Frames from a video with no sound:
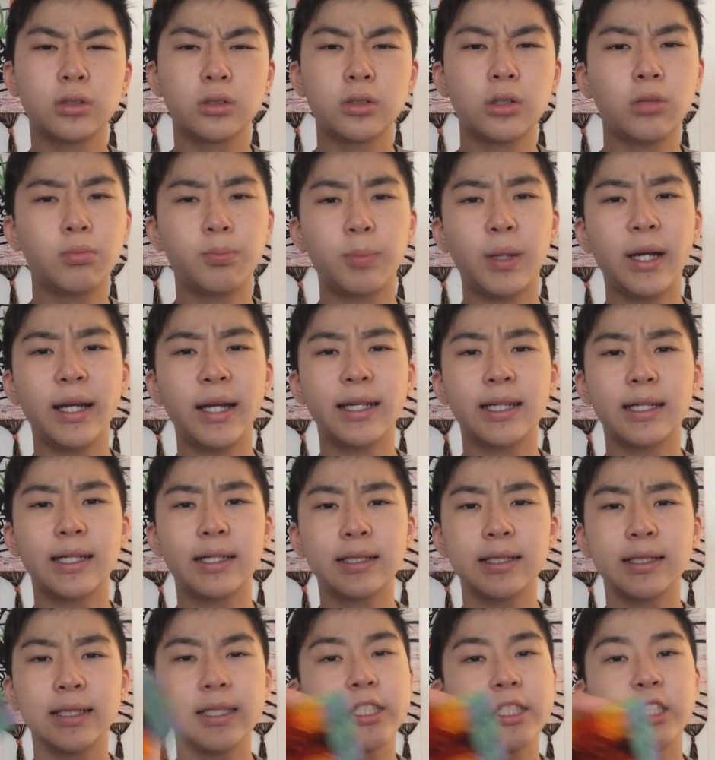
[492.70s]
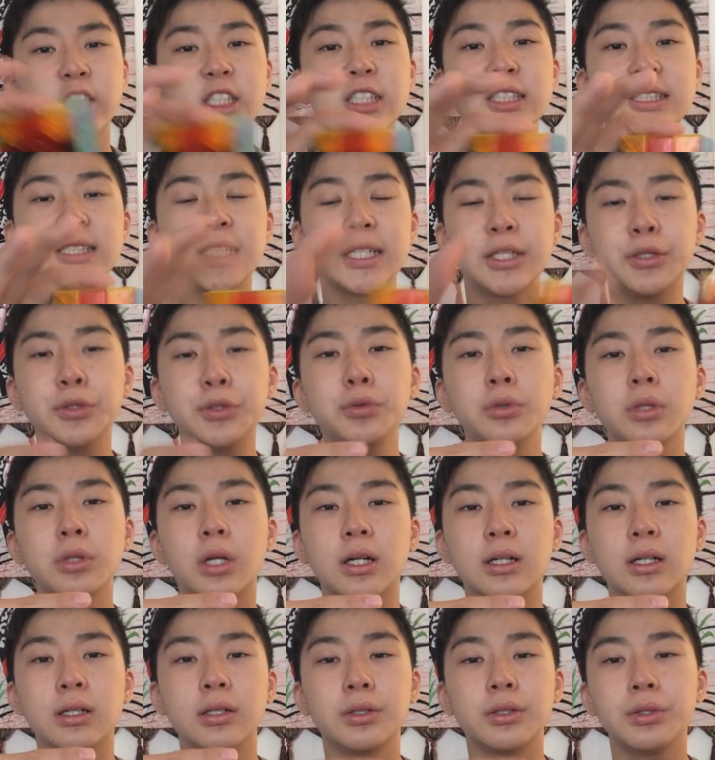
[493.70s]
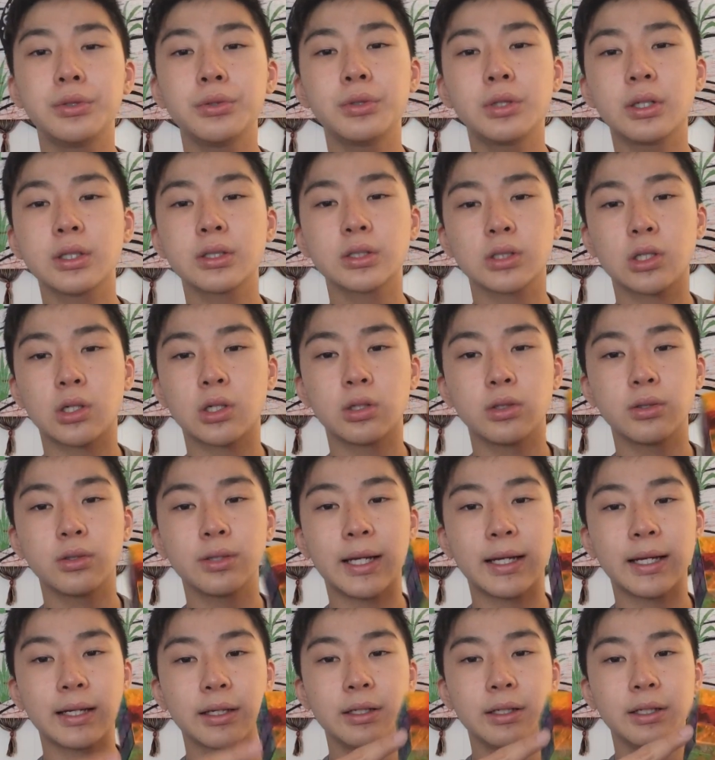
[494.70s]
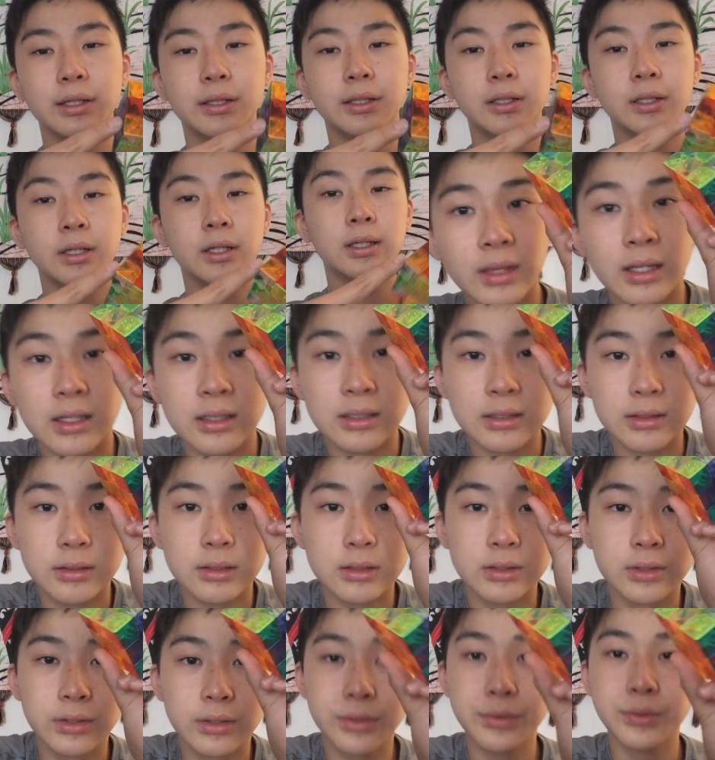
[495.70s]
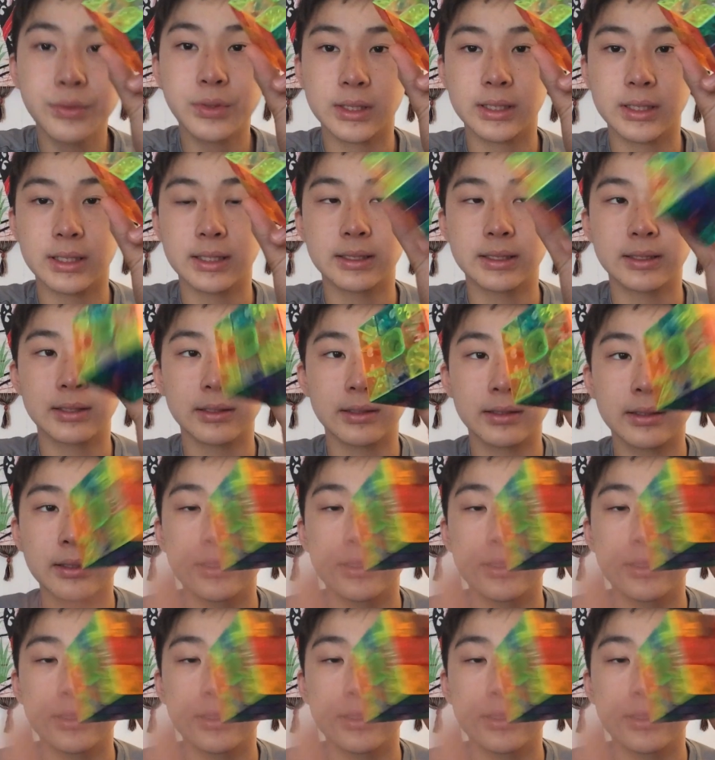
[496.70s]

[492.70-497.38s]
don't buy it. It's just a Yulong. Yulongs aren't that good. Useless.